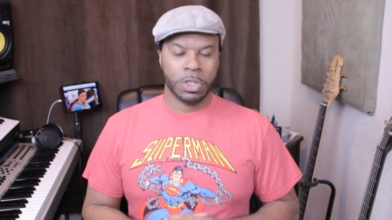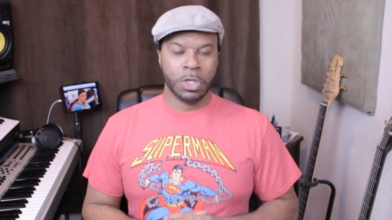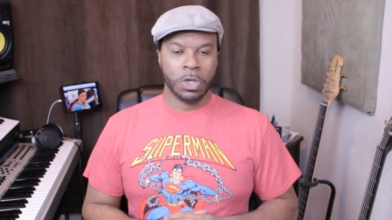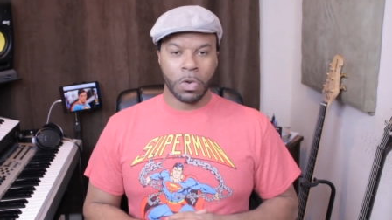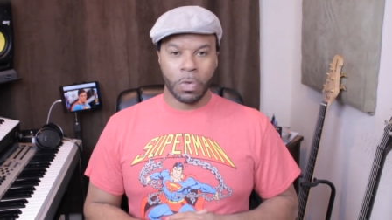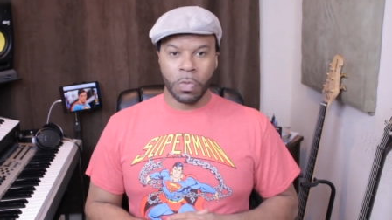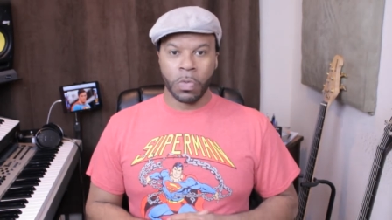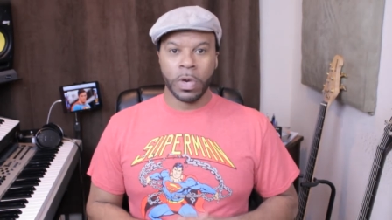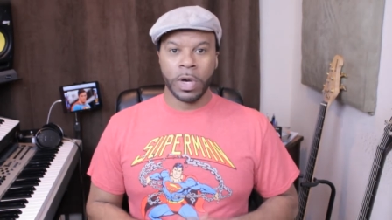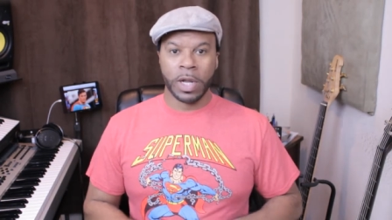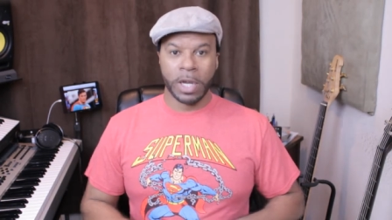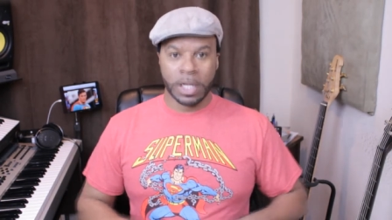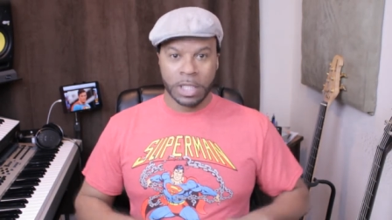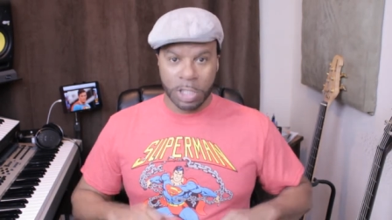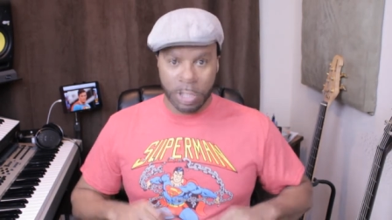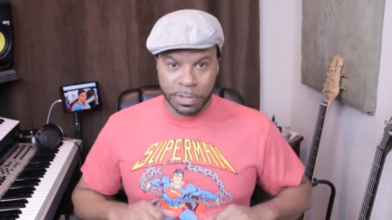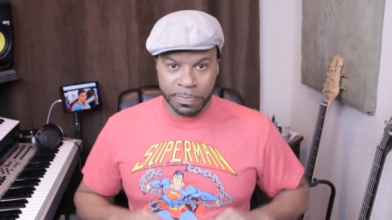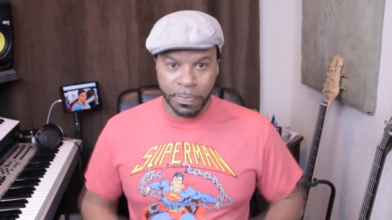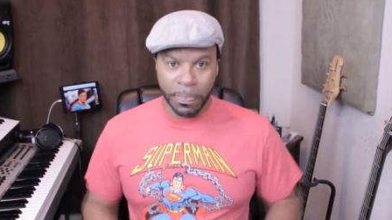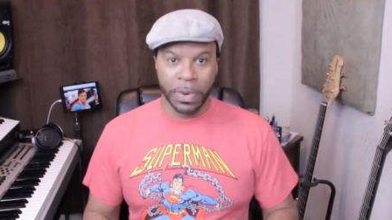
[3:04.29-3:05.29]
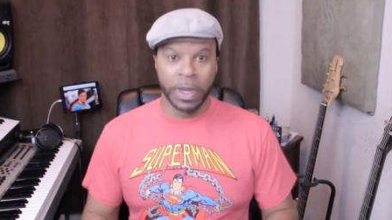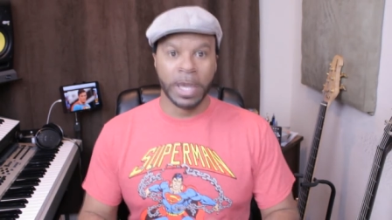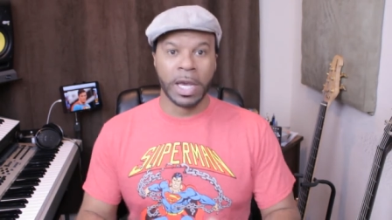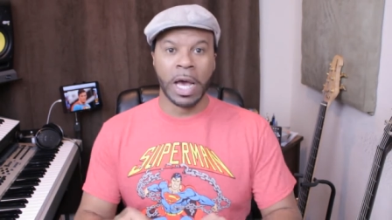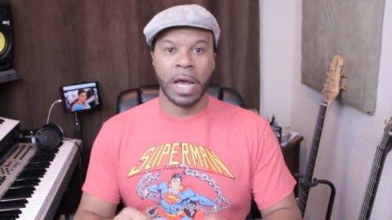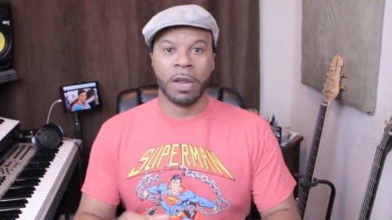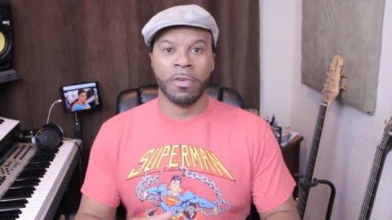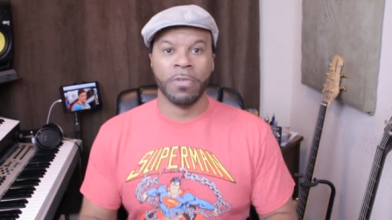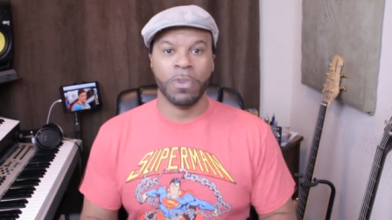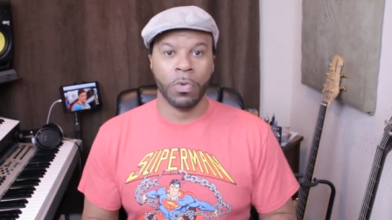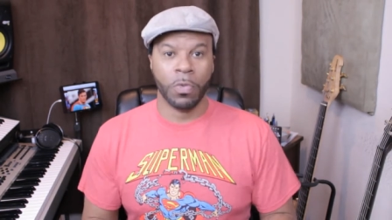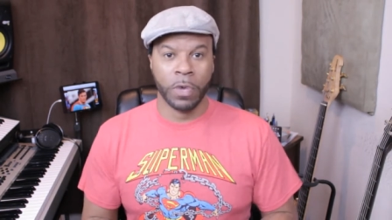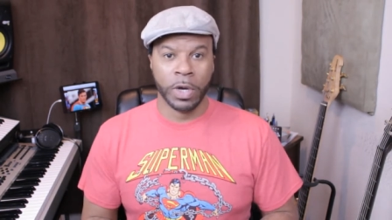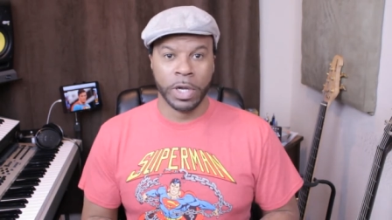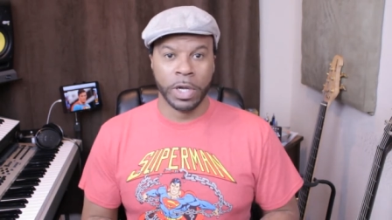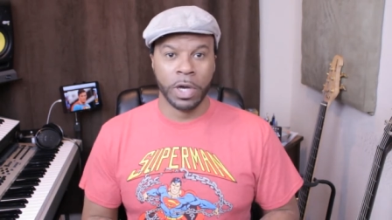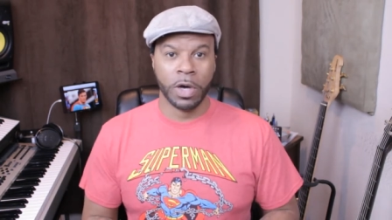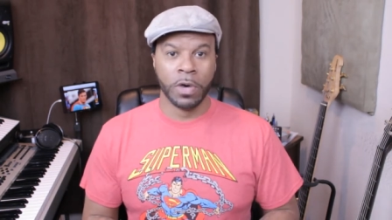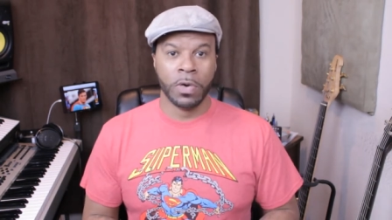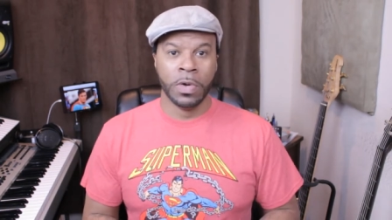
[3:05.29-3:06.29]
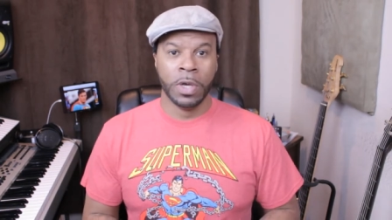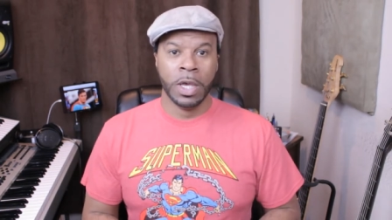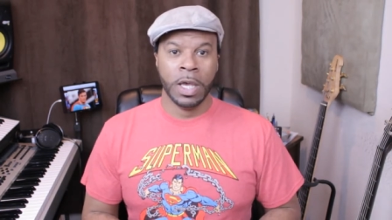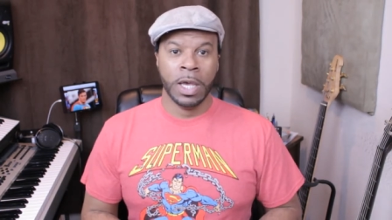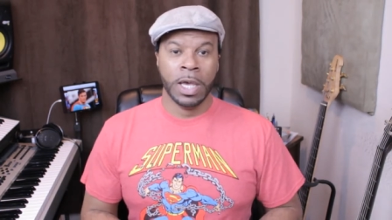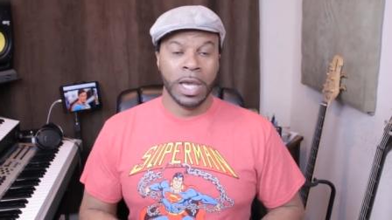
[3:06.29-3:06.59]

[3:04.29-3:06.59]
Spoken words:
run and spring out of the window,